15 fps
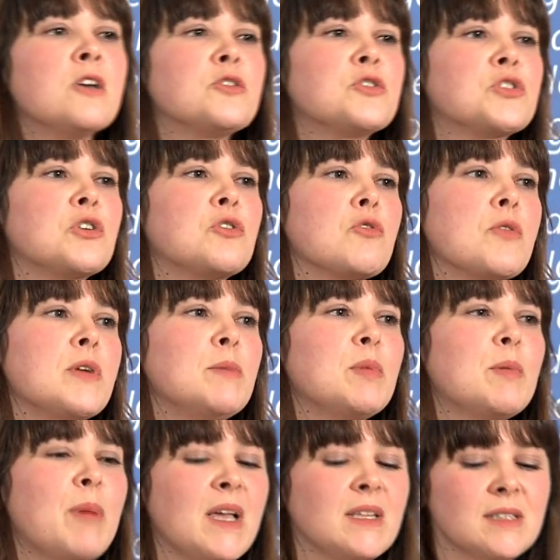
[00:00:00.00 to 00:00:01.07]
There's a growing
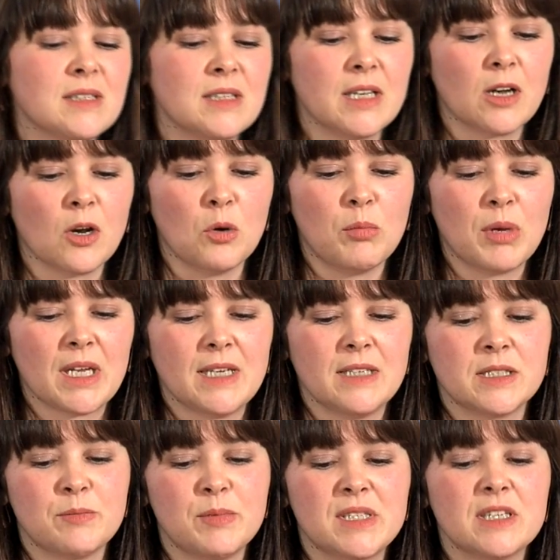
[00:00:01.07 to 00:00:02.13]
propensity globally
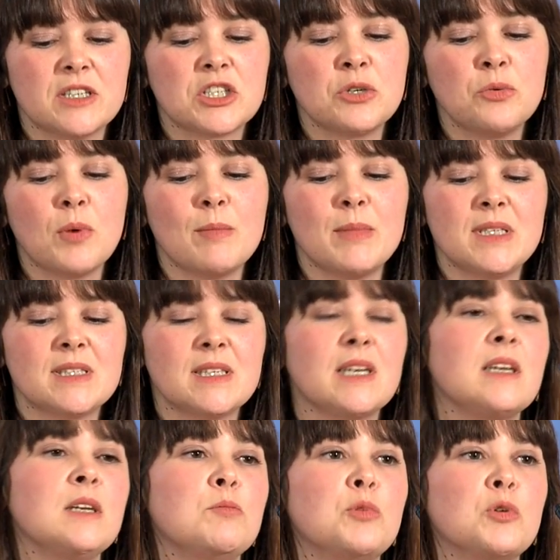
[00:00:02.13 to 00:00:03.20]
to position women
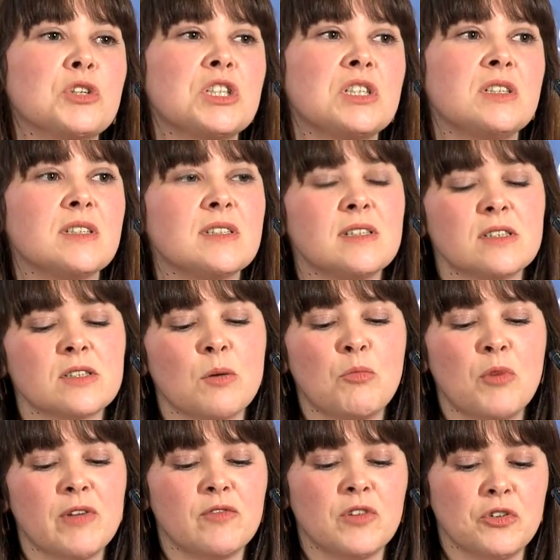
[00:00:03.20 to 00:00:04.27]
seeking abortion as in some
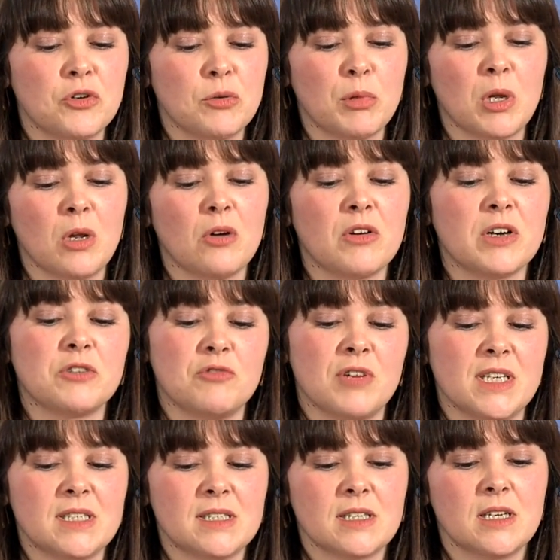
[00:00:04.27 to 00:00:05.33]
way vulnerable or at
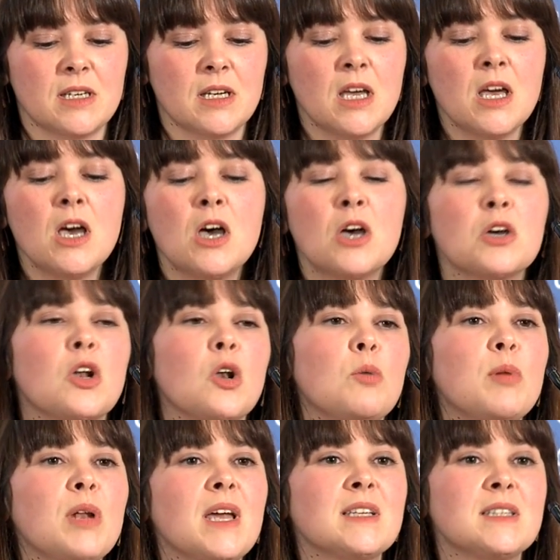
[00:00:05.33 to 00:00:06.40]
risk.
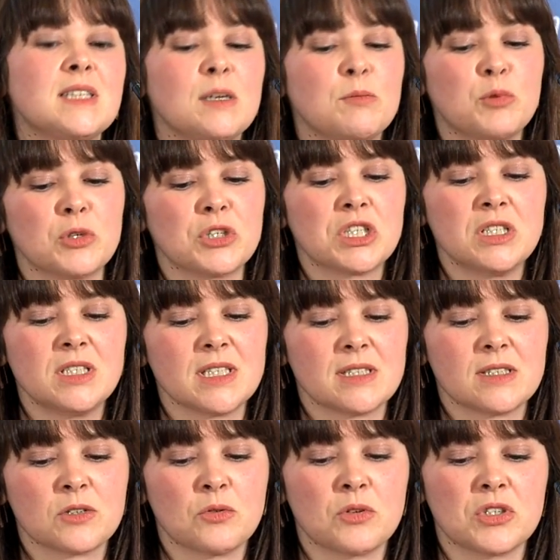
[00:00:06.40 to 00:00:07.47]
Global anti abortion
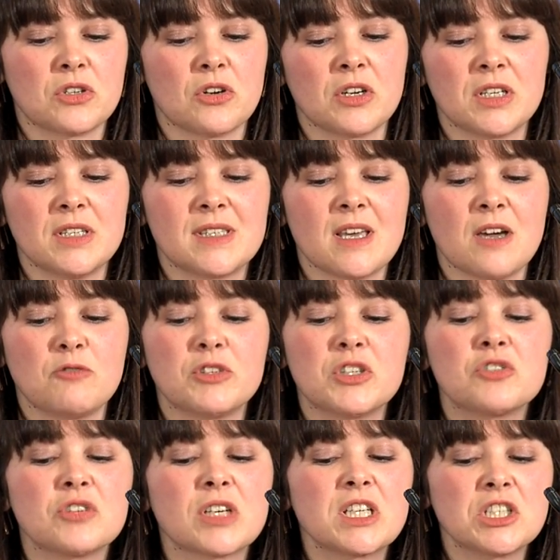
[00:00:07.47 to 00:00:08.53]
discourse argues that
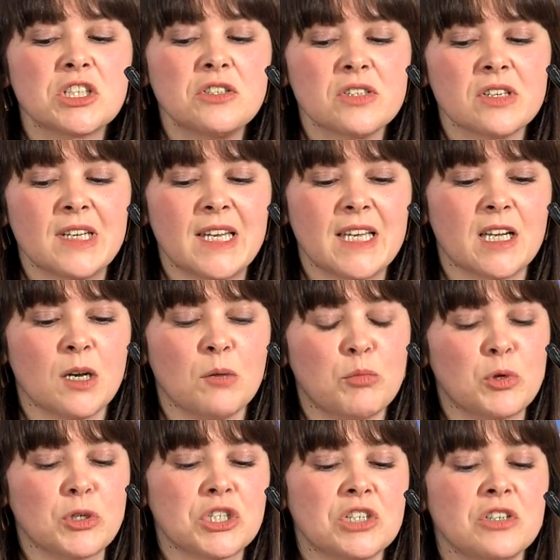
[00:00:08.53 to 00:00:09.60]
restrictions on legal
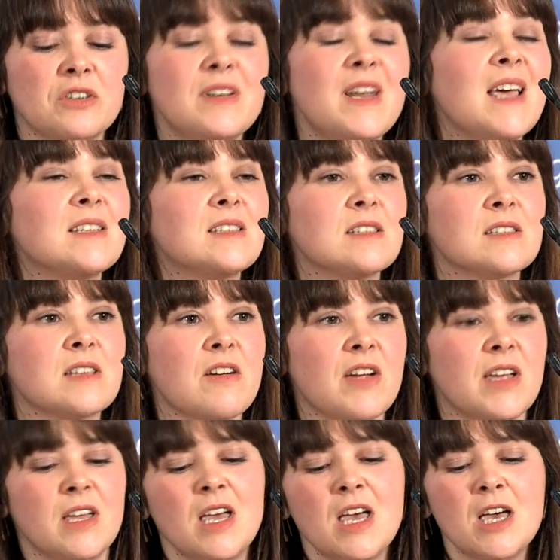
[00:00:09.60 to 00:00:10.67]
abortion are
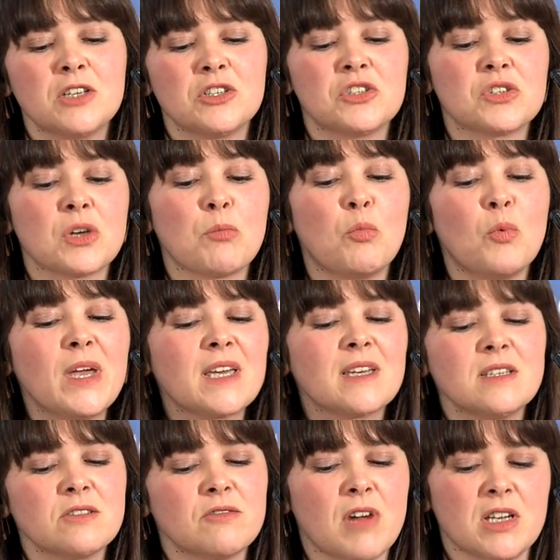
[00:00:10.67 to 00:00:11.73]
necessary to stop
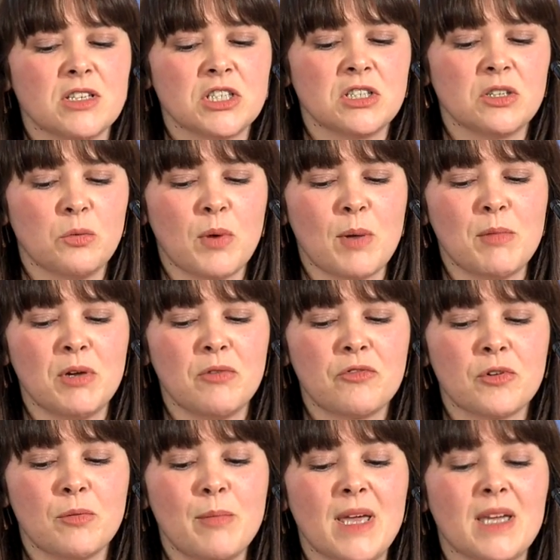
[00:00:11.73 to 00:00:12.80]
weakened, irrational women
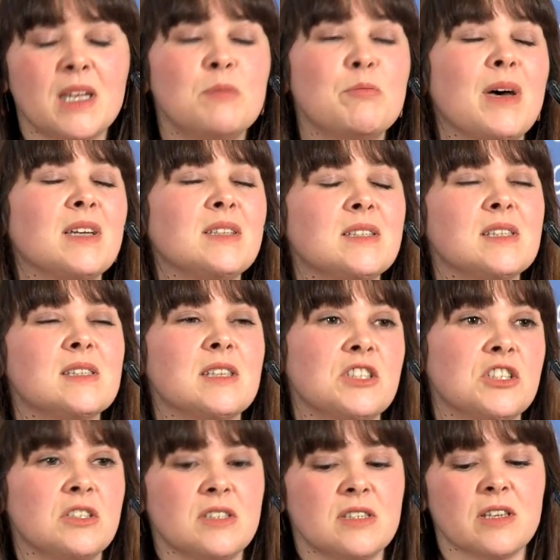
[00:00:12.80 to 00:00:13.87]
from making bad
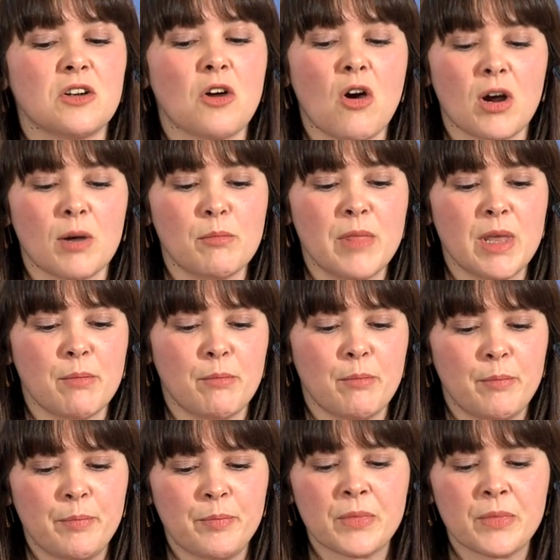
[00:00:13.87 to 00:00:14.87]
decisions that harm them.